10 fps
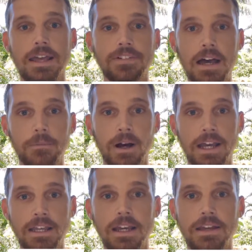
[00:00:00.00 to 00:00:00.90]
And that
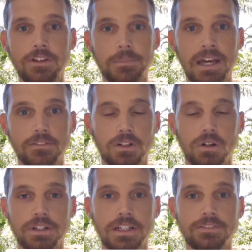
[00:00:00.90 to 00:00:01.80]
way, the amount
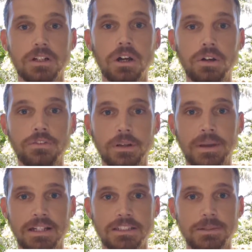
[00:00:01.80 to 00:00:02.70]
of cognitive load,
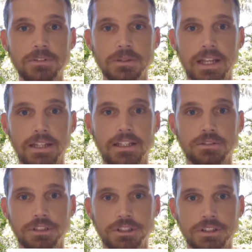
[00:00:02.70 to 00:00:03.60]
the amount of stimulus again
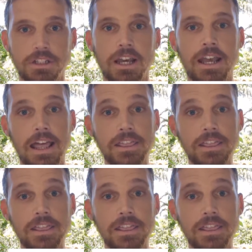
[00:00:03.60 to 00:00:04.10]
is reduced.